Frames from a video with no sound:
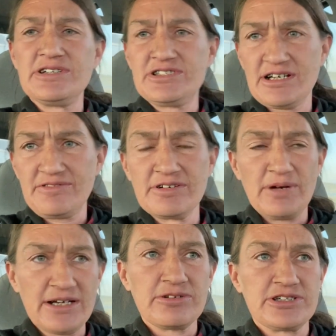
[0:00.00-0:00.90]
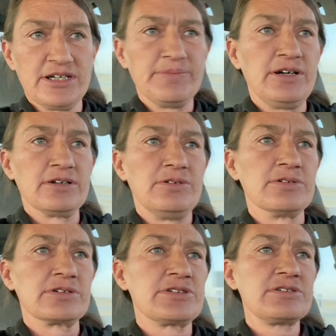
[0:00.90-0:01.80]
you check for a microchip on a
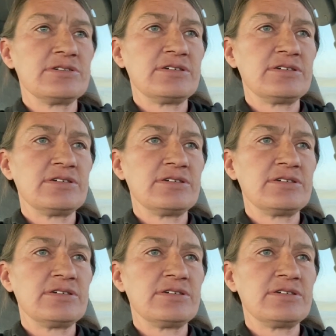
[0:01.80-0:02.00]
horse.